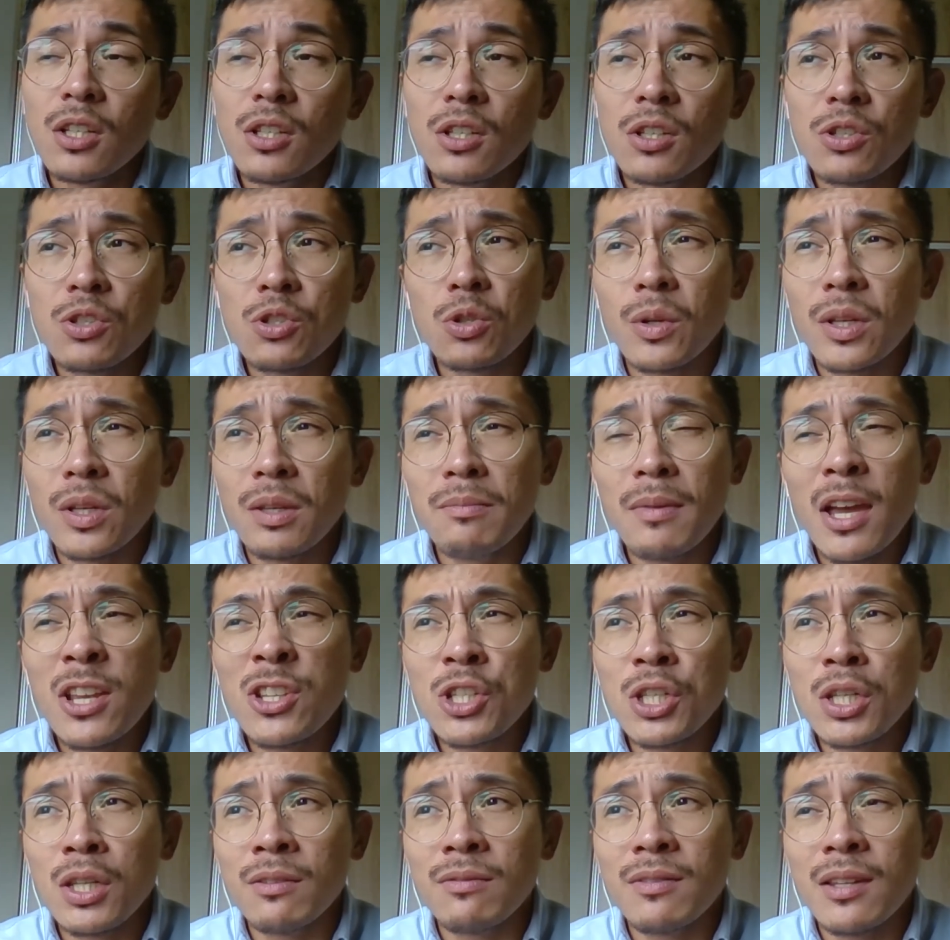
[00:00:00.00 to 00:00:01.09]
So
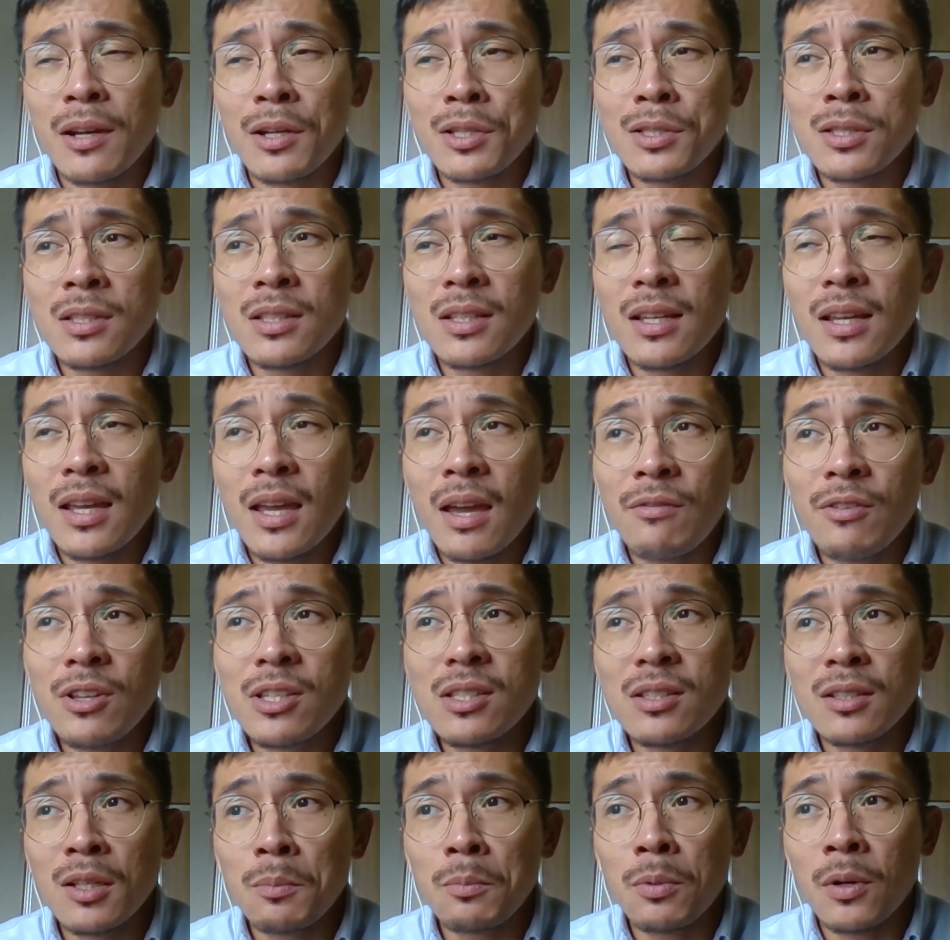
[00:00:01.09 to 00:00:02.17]
imagine if every
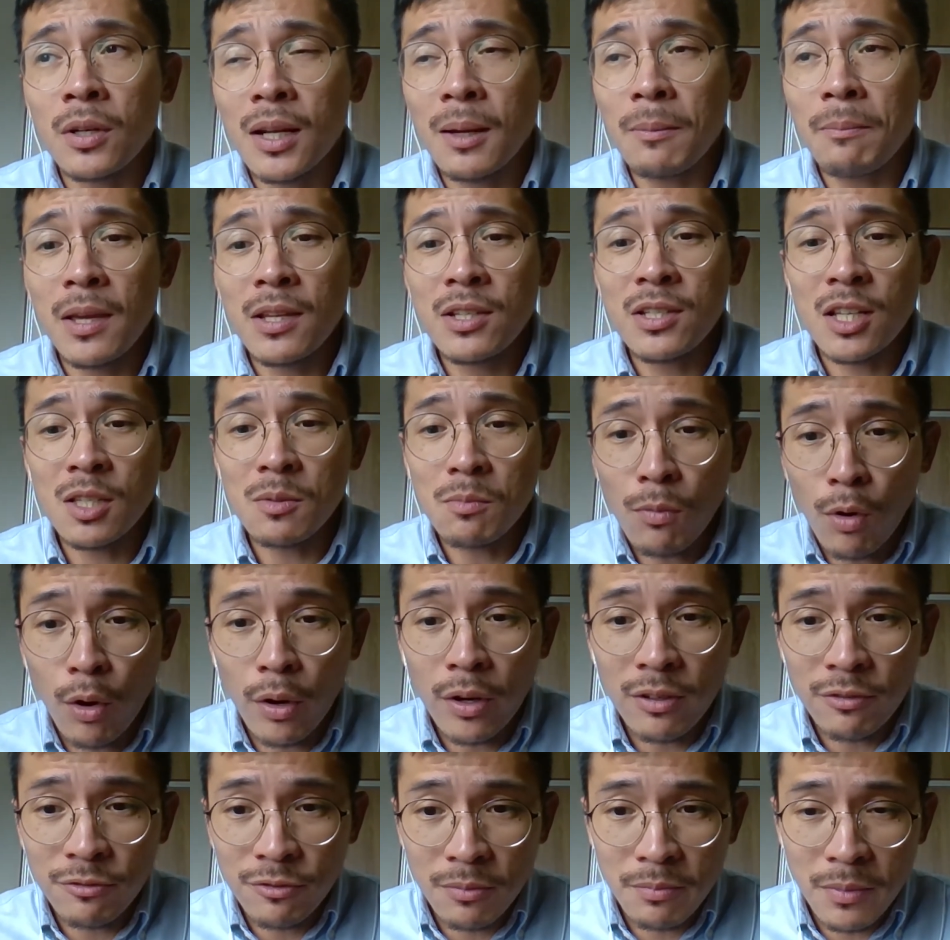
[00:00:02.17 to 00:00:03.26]
single product page has more
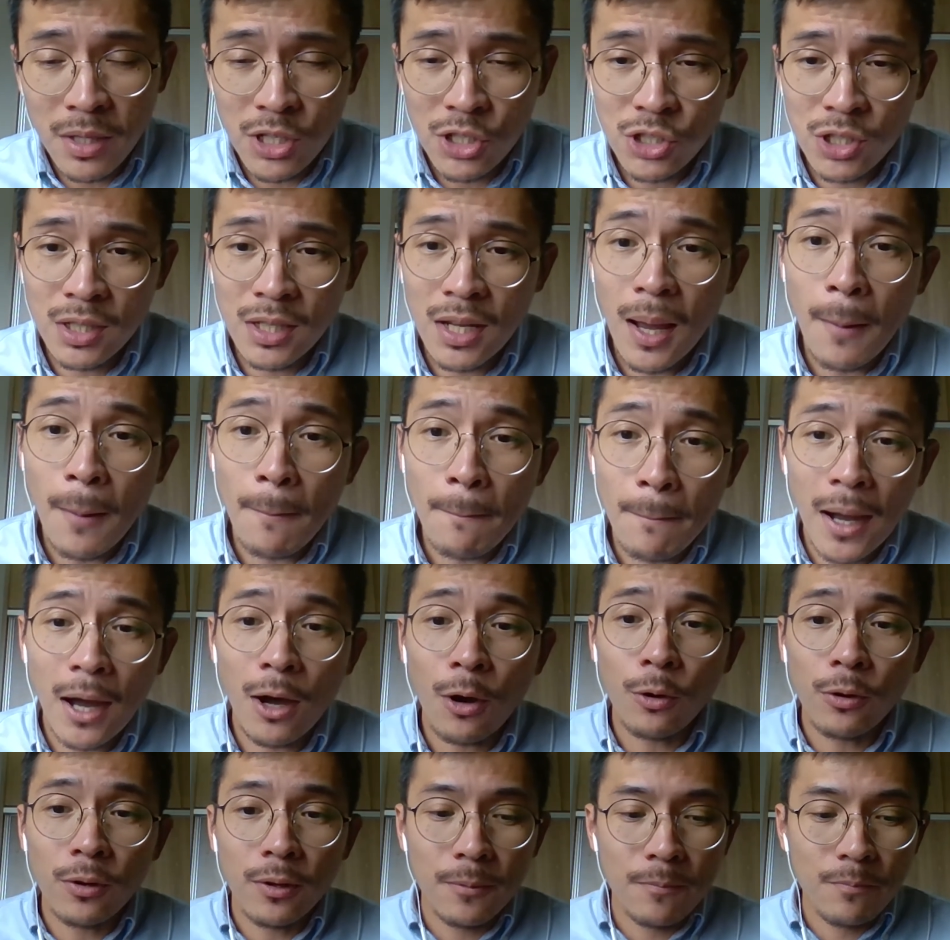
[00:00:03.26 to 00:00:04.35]
information
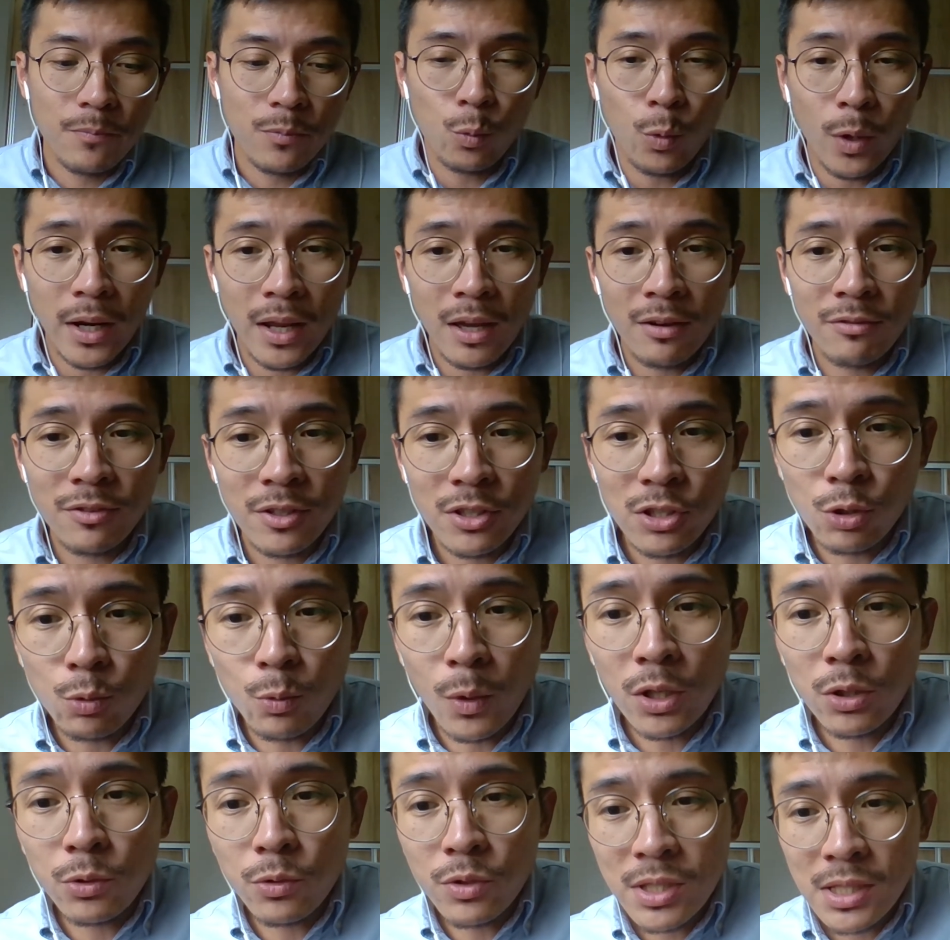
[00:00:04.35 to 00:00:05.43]
about whatever you
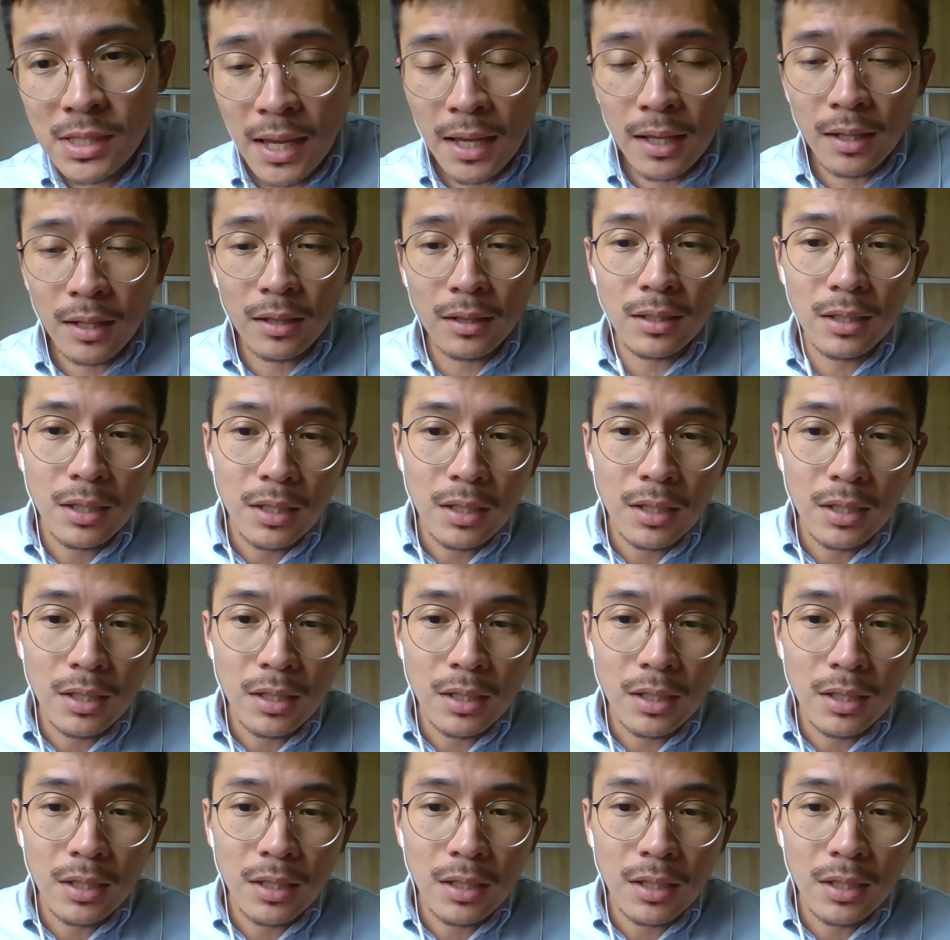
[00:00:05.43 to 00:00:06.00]
want to sell,